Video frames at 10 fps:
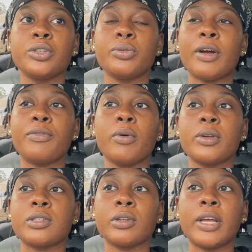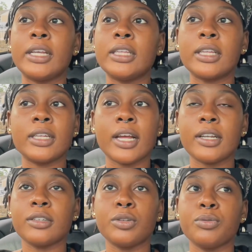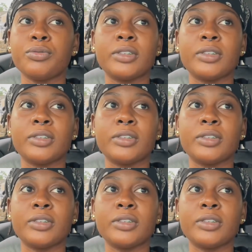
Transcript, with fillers: do not focus on anything that you've